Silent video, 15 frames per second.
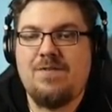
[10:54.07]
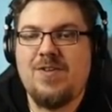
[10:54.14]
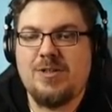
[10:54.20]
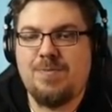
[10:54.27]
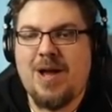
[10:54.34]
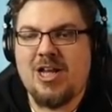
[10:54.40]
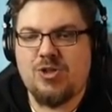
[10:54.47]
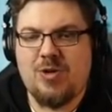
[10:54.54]

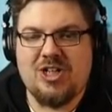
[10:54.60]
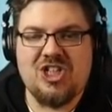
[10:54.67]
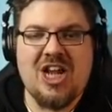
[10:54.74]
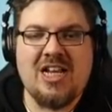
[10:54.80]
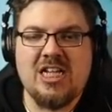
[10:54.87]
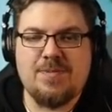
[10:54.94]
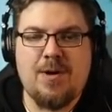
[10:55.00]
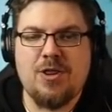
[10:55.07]
Fitzpatrick
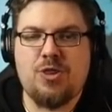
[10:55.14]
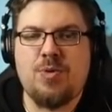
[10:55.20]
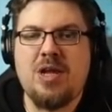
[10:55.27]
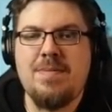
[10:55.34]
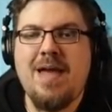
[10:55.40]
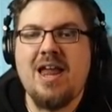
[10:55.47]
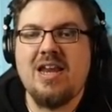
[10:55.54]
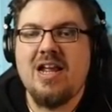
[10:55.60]
challenged by
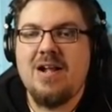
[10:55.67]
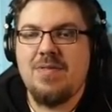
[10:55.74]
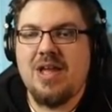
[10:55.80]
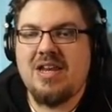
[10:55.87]
three men,